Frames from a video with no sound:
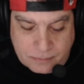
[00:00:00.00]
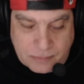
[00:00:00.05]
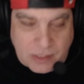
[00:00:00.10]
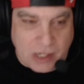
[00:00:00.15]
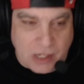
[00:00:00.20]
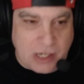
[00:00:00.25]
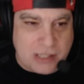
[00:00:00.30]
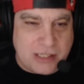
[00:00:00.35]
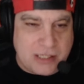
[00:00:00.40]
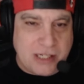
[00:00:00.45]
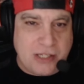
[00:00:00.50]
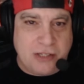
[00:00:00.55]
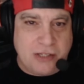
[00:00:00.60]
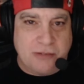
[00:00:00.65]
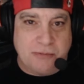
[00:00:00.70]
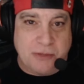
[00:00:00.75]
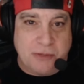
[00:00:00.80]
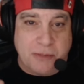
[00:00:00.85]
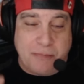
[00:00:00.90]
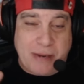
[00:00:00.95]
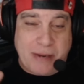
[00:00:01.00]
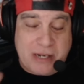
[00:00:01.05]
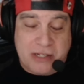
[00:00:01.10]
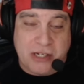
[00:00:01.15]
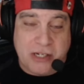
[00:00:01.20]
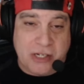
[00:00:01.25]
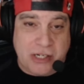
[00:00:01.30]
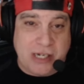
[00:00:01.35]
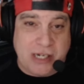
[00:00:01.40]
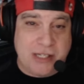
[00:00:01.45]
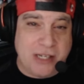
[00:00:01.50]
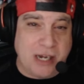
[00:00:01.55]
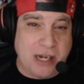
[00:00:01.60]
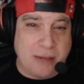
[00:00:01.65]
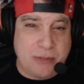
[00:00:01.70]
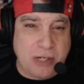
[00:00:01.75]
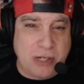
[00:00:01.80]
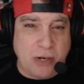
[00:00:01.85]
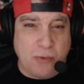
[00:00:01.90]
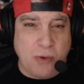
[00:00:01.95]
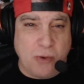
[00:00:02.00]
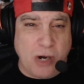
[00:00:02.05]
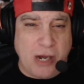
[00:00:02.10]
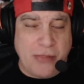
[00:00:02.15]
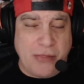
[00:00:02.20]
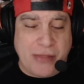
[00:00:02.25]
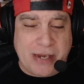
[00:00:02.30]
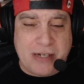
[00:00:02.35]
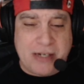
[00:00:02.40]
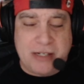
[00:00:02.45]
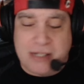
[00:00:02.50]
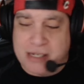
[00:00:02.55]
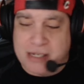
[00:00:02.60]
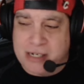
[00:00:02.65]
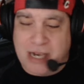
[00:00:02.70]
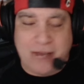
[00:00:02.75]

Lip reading: I did the basic setup. So what I then did,